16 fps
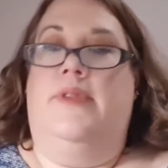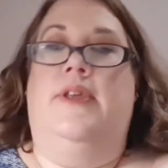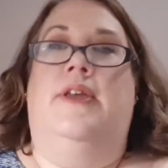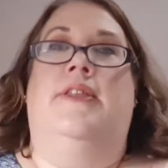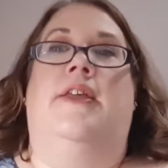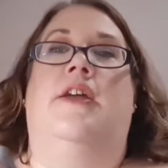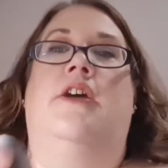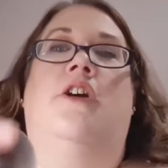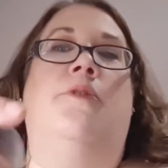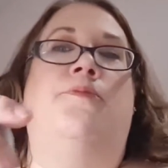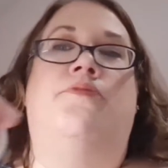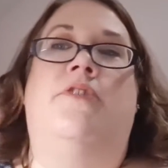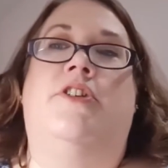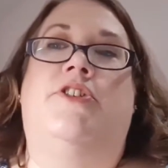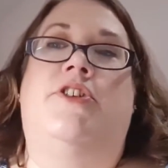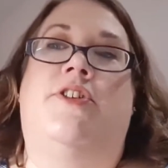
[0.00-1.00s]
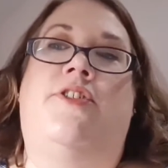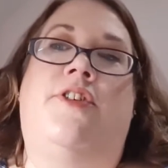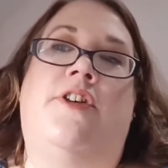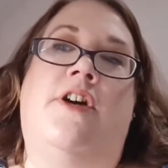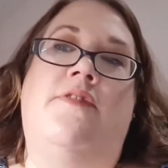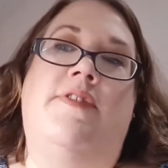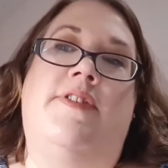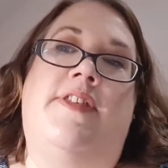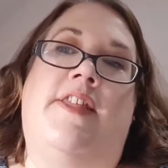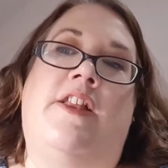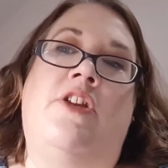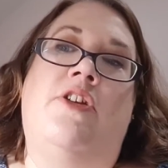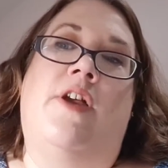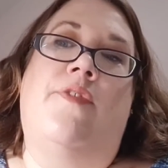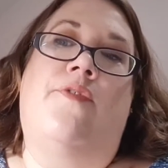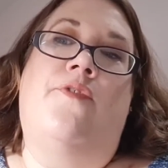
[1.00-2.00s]
And they are brushes. You can't really see, they look
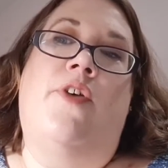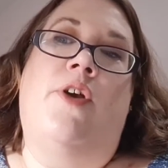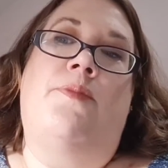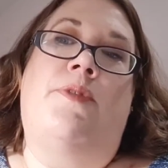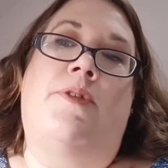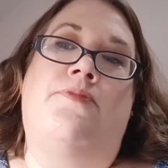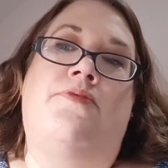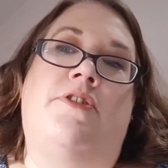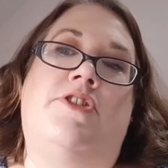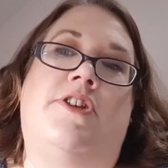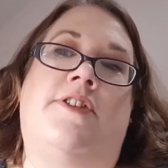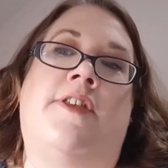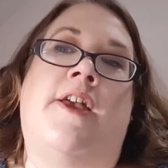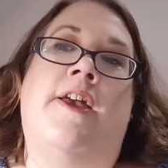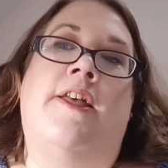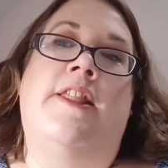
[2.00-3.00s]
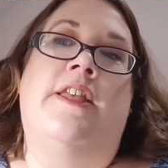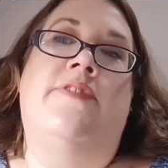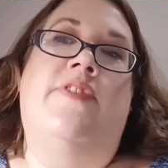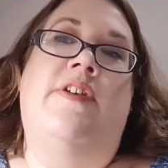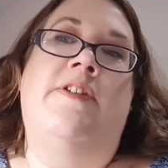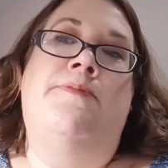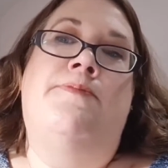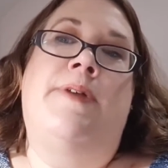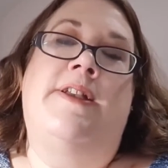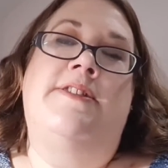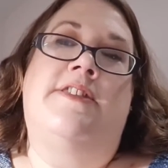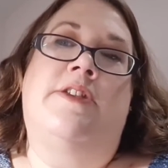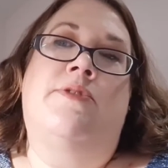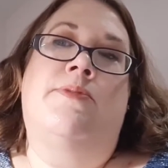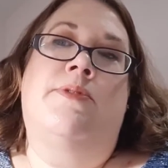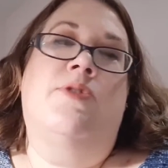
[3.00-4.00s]
like foam, but the brushes, they're very
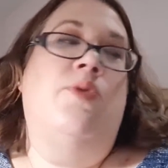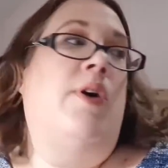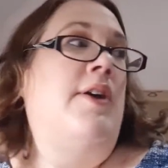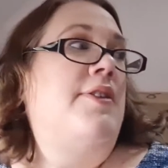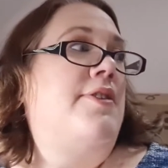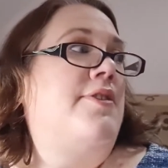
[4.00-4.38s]
bendy but quite